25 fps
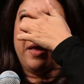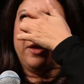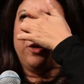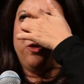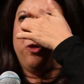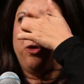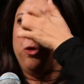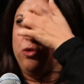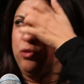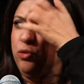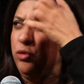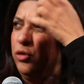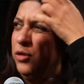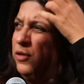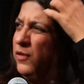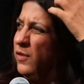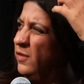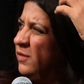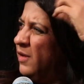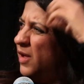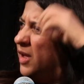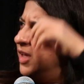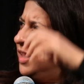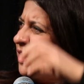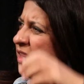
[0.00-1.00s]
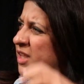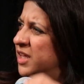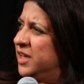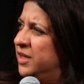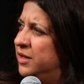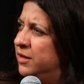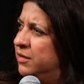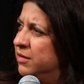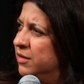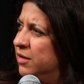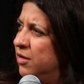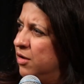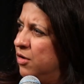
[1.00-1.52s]
Truth, I
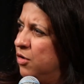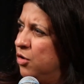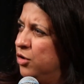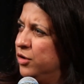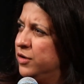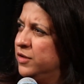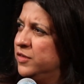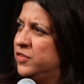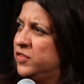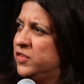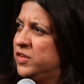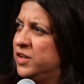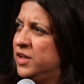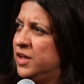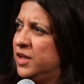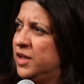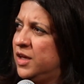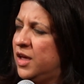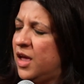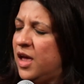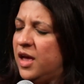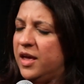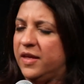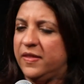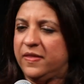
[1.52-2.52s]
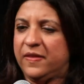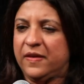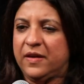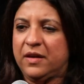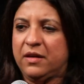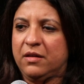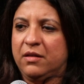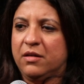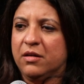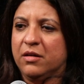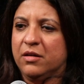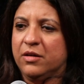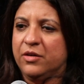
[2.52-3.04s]
think. Honesty, I
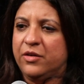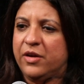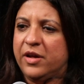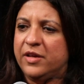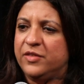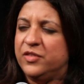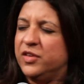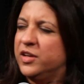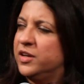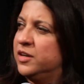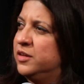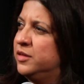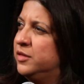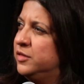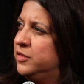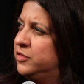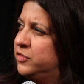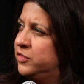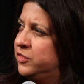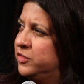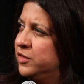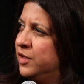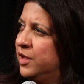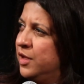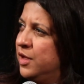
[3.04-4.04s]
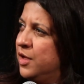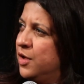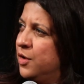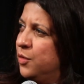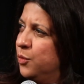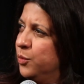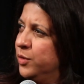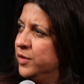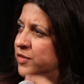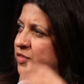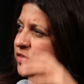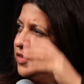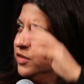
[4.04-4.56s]
think. Resonance
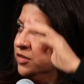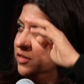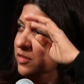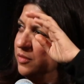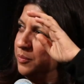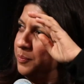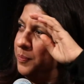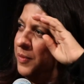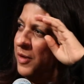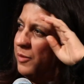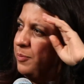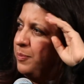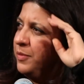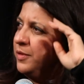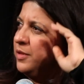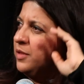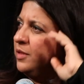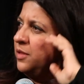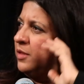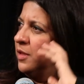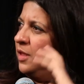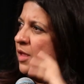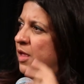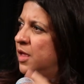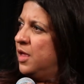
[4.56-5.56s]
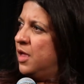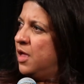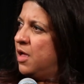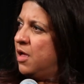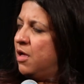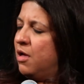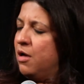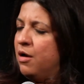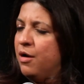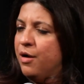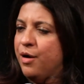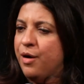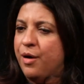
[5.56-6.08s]
with certain people.
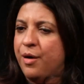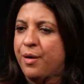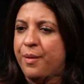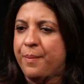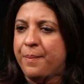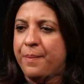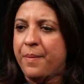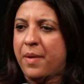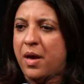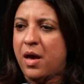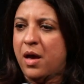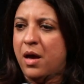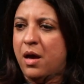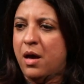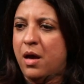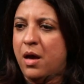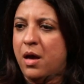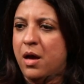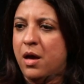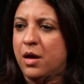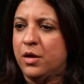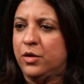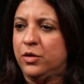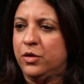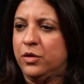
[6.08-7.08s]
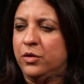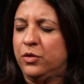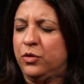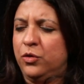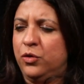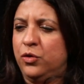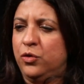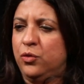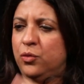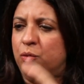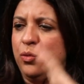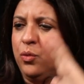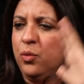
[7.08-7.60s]
When
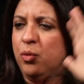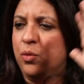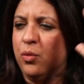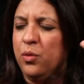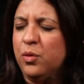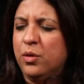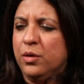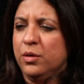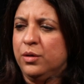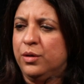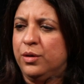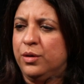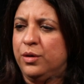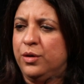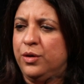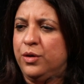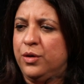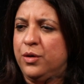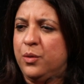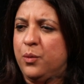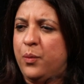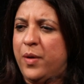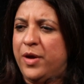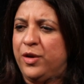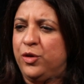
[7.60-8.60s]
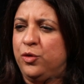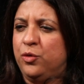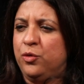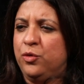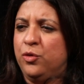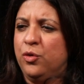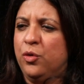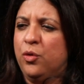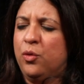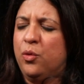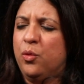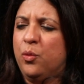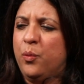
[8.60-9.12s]
you
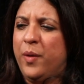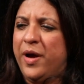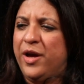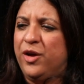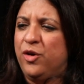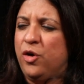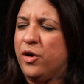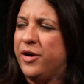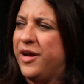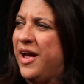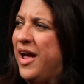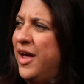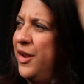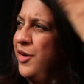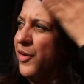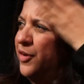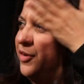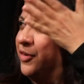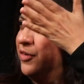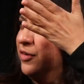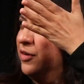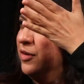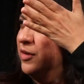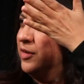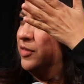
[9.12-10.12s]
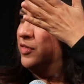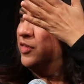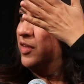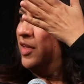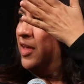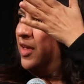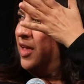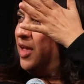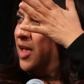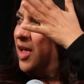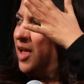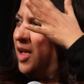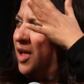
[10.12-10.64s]
know where your character's
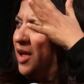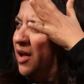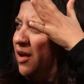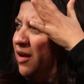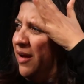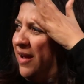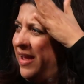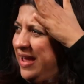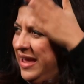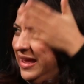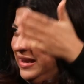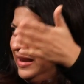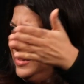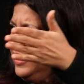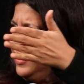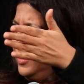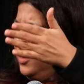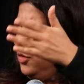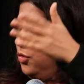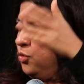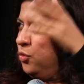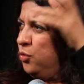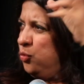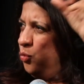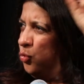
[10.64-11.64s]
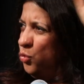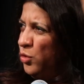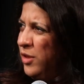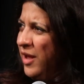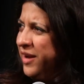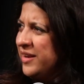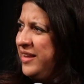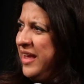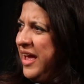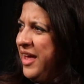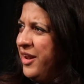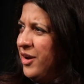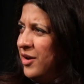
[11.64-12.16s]
heading or who
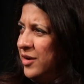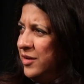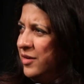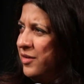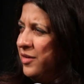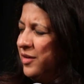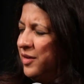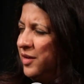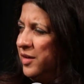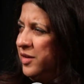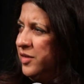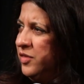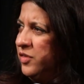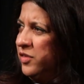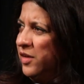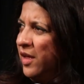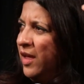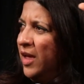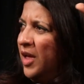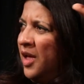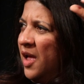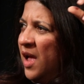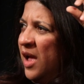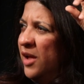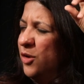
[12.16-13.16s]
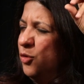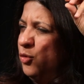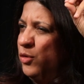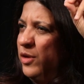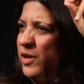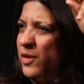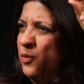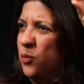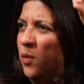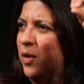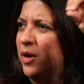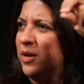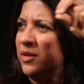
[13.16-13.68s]
that character is. I don't
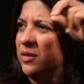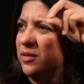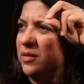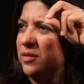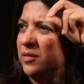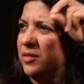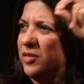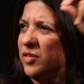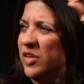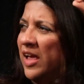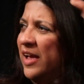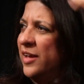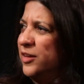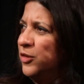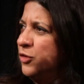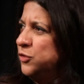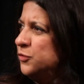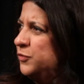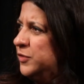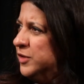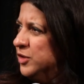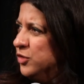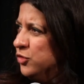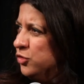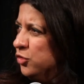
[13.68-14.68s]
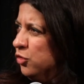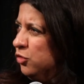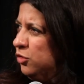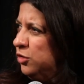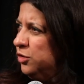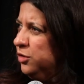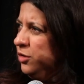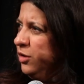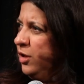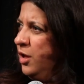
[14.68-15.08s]
think one size fits all.